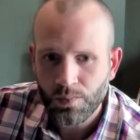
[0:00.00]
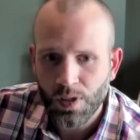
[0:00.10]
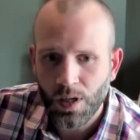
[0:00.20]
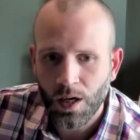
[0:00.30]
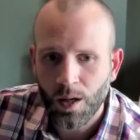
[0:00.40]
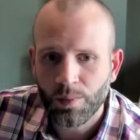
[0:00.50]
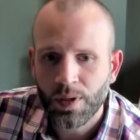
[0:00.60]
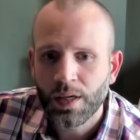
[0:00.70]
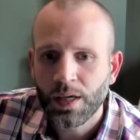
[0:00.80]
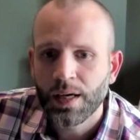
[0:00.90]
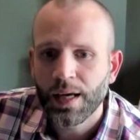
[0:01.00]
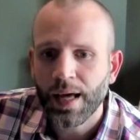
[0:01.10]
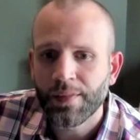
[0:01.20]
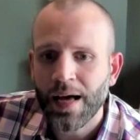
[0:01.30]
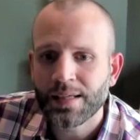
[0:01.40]
and
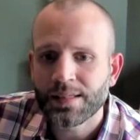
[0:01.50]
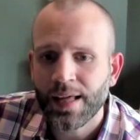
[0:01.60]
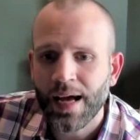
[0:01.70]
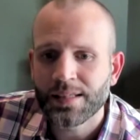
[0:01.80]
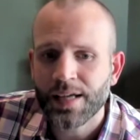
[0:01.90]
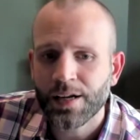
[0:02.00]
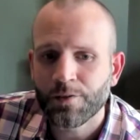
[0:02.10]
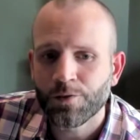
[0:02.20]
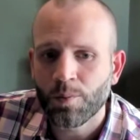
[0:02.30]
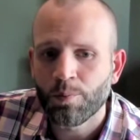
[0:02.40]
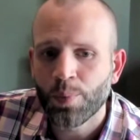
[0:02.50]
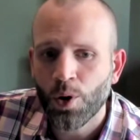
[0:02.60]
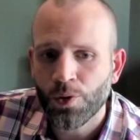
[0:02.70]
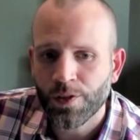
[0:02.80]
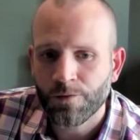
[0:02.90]
that they had data from
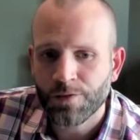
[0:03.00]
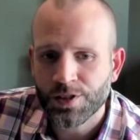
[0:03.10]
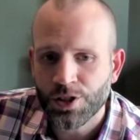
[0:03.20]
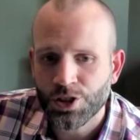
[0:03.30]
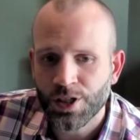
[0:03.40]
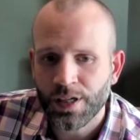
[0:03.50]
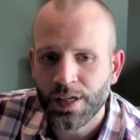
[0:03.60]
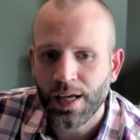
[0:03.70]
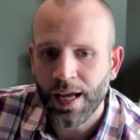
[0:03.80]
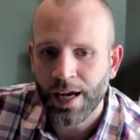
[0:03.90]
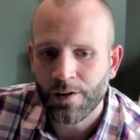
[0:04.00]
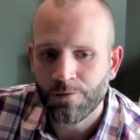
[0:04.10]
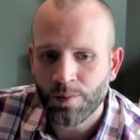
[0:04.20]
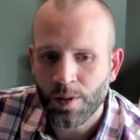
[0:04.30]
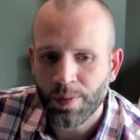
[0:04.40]
both the physician and
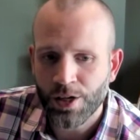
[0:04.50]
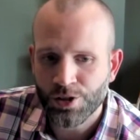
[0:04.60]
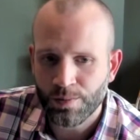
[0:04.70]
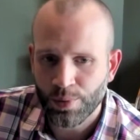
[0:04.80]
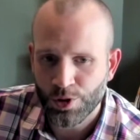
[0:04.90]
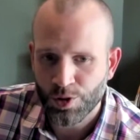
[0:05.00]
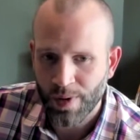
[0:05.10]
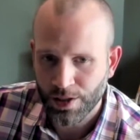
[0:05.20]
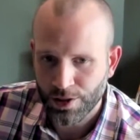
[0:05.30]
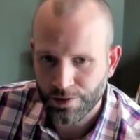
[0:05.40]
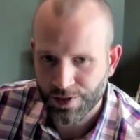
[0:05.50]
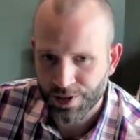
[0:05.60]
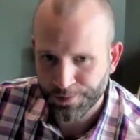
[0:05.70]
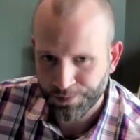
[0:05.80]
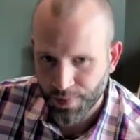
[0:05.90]
from the patient
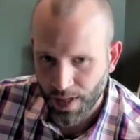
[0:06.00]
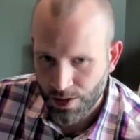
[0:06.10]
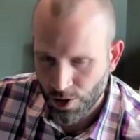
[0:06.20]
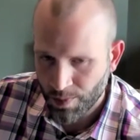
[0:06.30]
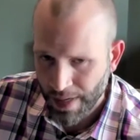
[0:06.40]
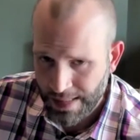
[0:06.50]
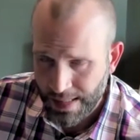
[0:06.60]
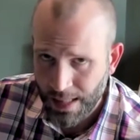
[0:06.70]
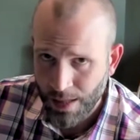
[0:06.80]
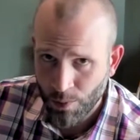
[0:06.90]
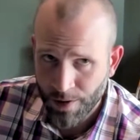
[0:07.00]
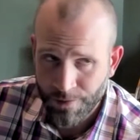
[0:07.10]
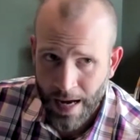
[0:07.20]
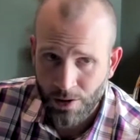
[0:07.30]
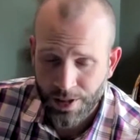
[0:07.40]
perspectives. And so basically what we
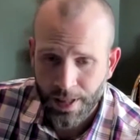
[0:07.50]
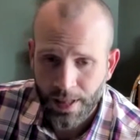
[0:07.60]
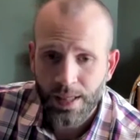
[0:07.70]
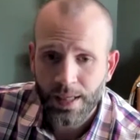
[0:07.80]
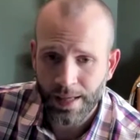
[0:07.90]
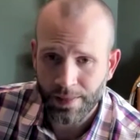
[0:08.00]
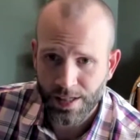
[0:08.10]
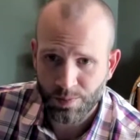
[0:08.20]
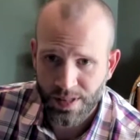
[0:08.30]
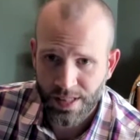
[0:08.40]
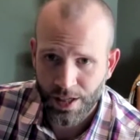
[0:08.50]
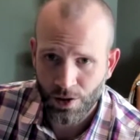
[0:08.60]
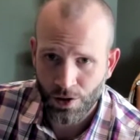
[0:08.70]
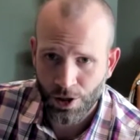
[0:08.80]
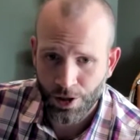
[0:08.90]
found in this
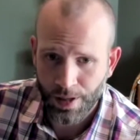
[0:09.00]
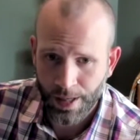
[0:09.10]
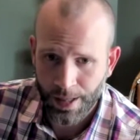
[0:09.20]
particular